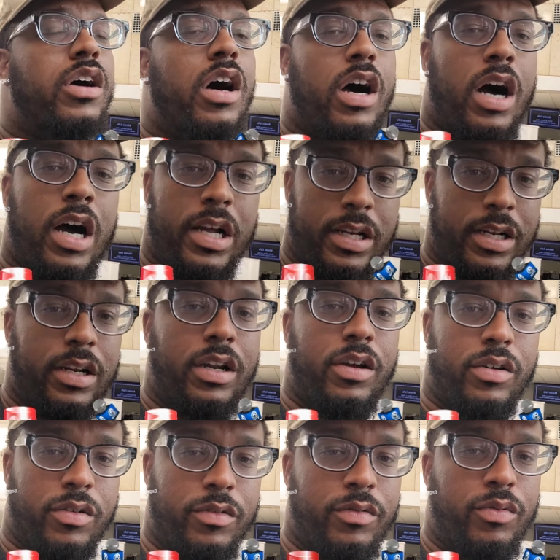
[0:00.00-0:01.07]
On
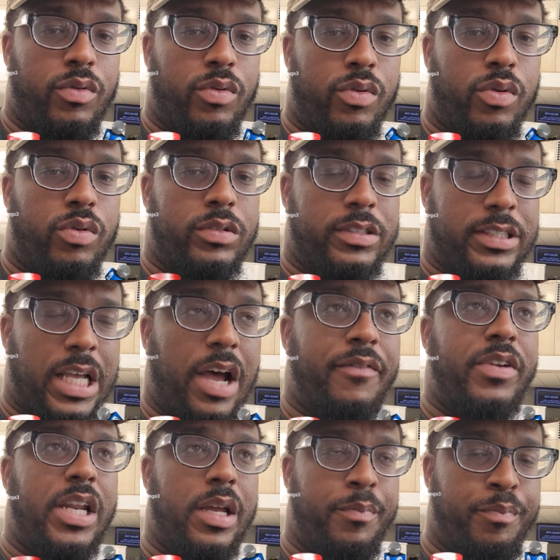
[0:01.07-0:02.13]

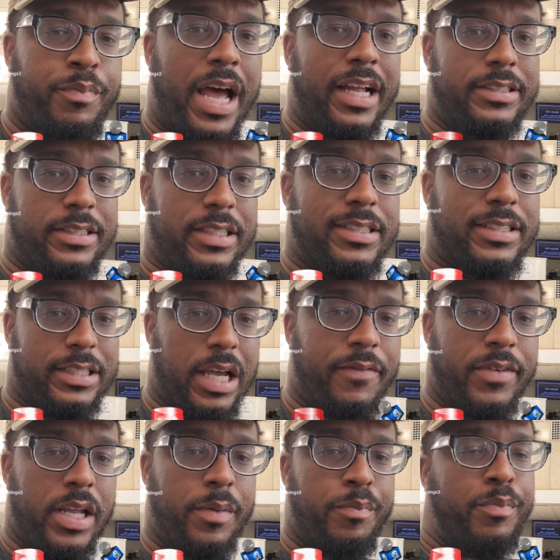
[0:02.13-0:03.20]
70, exit
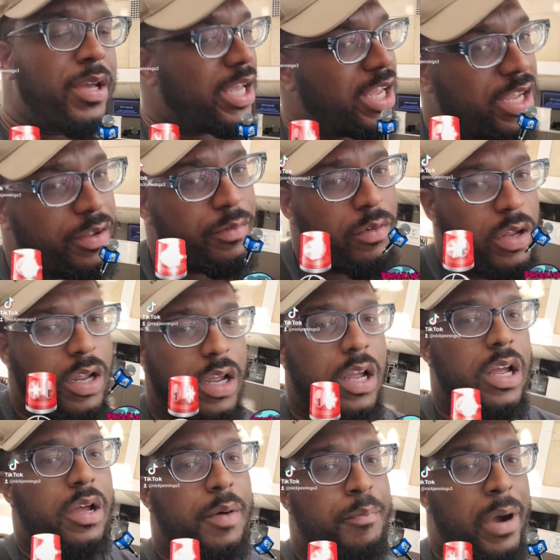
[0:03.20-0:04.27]
70B,
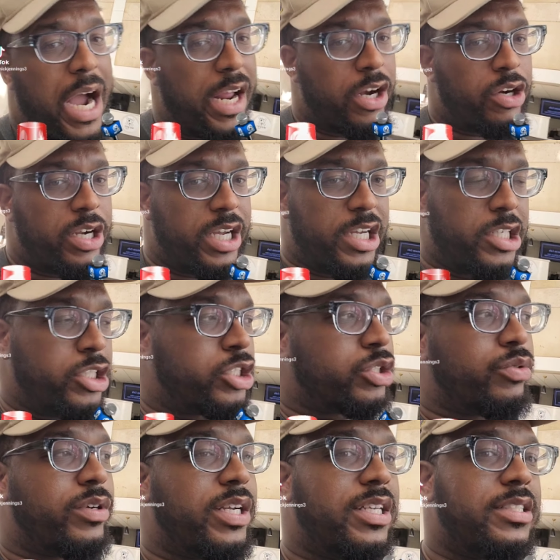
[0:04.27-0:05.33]
minor
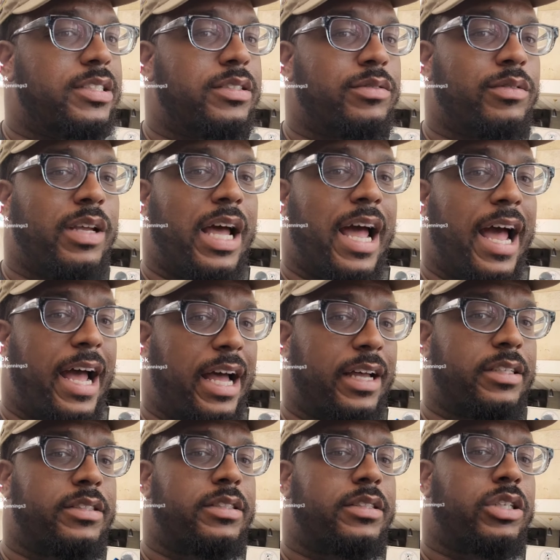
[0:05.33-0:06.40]
injuries
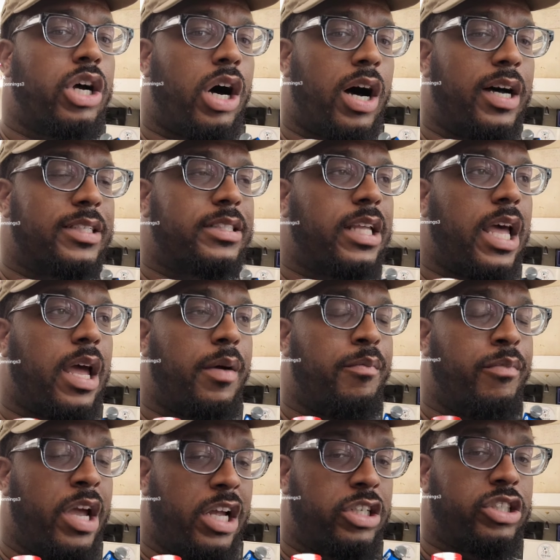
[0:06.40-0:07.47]
has caused a
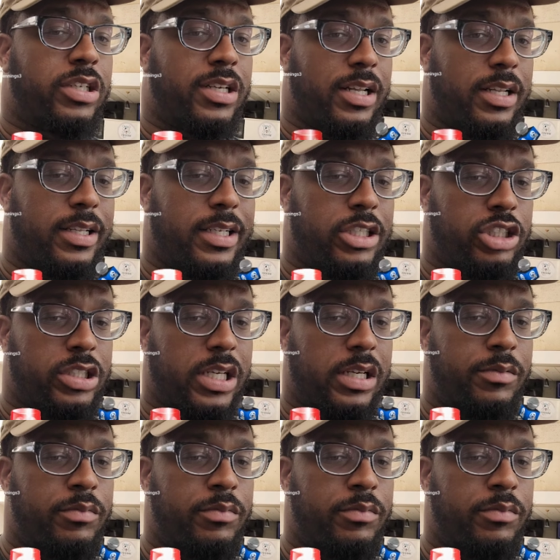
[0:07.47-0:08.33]
major collision